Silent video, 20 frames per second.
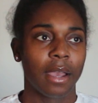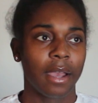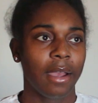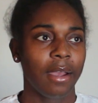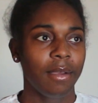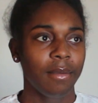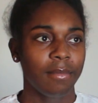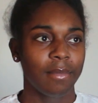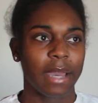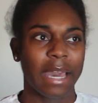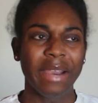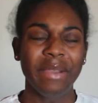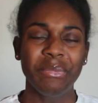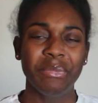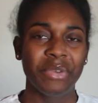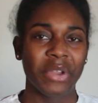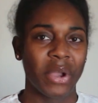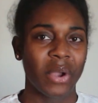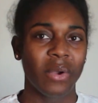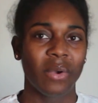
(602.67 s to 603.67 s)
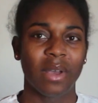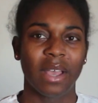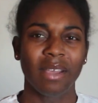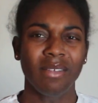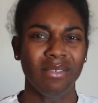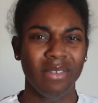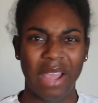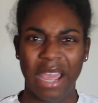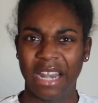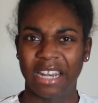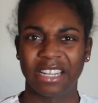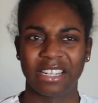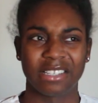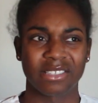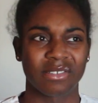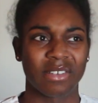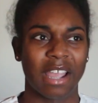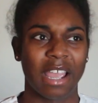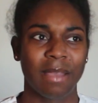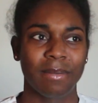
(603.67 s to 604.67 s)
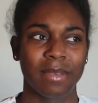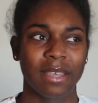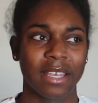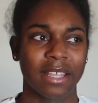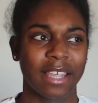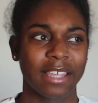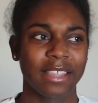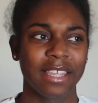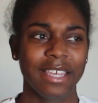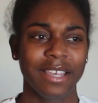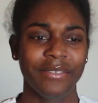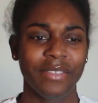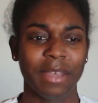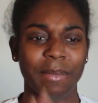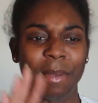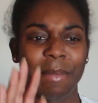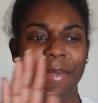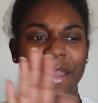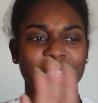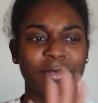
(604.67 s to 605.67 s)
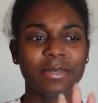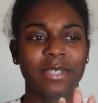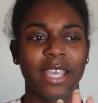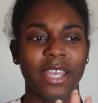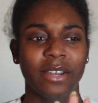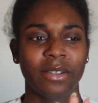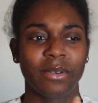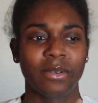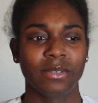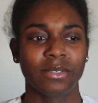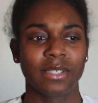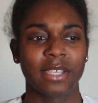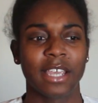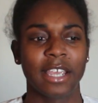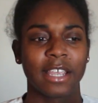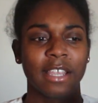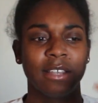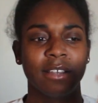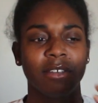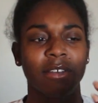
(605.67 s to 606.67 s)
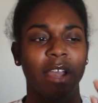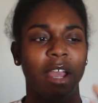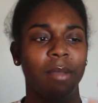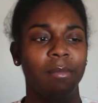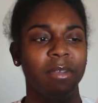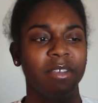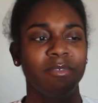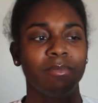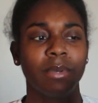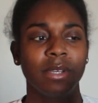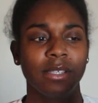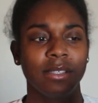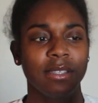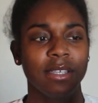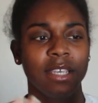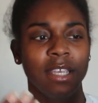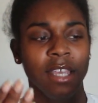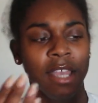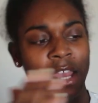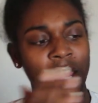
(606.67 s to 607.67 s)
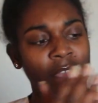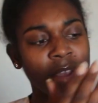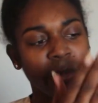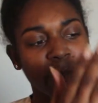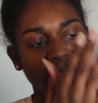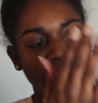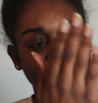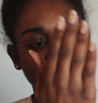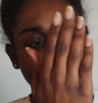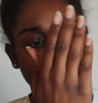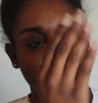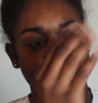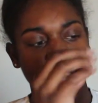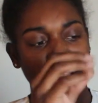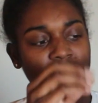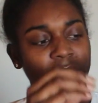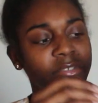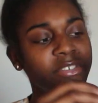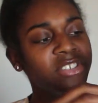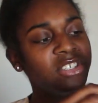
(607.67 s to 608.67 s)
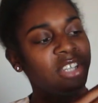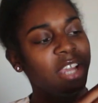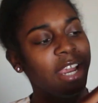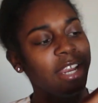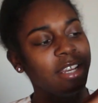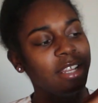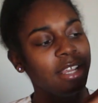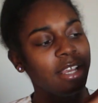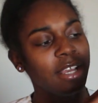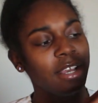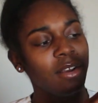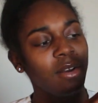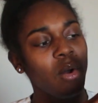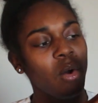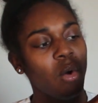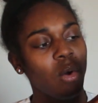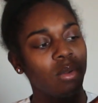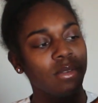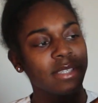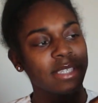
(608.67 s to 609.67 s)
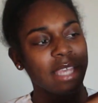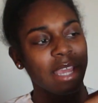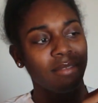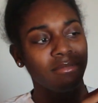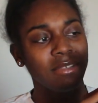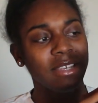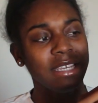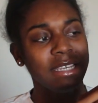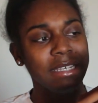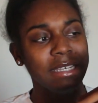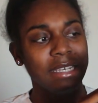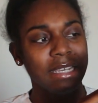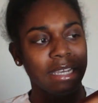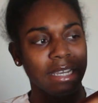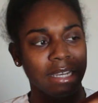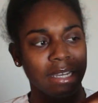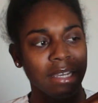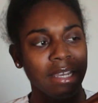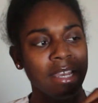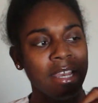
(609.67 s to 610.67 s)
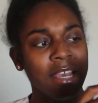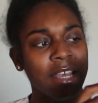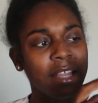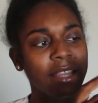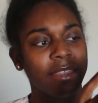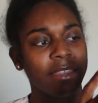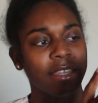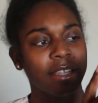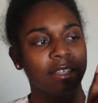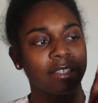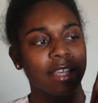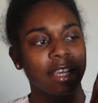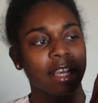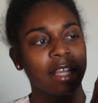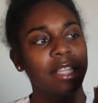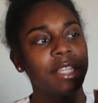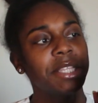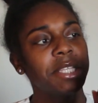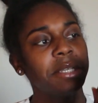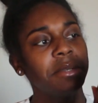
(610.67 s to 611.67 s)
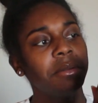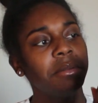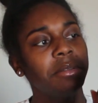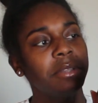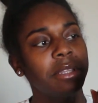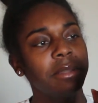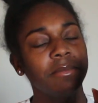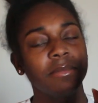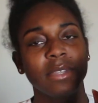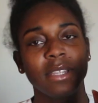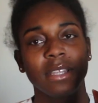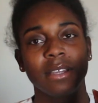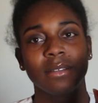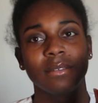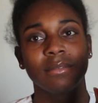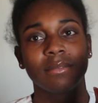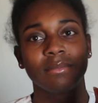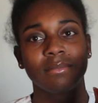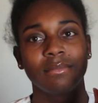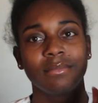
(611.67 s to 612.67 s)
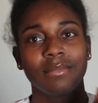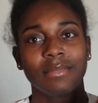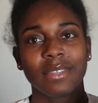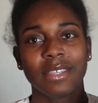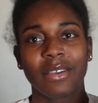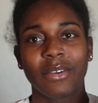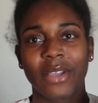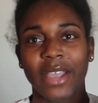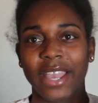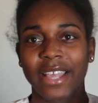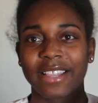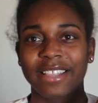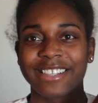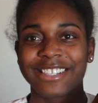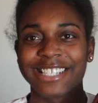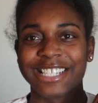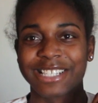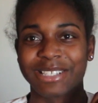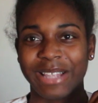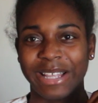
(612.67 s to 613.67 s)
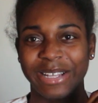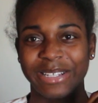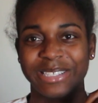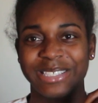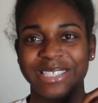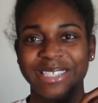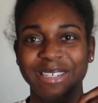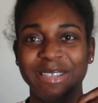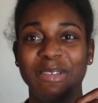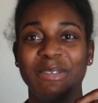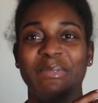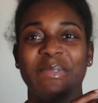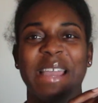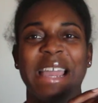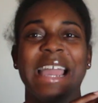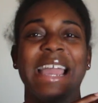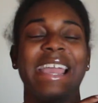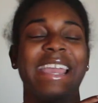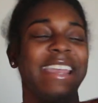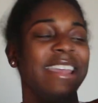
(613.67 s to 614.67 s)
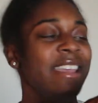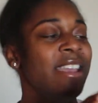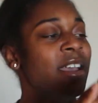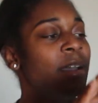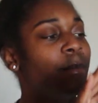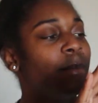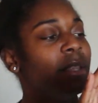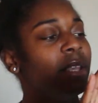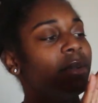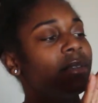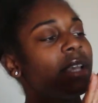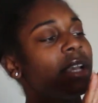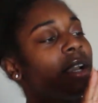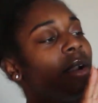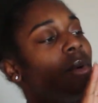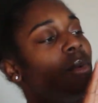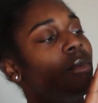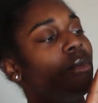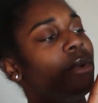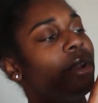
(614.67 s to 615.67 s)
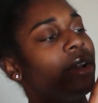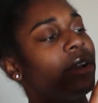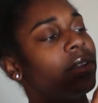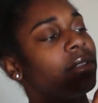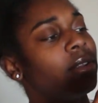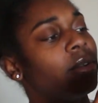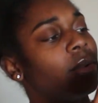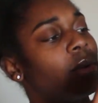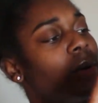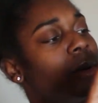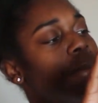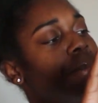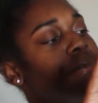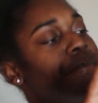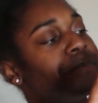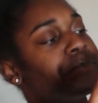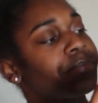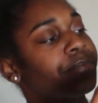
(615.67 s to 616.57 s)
I don't know how to describe it. Like think of like my mashed potatoes and ground beef pussy with like the vagina holds down here, and there's like a little lip. Okay, this is like TMI, but there was like a weird little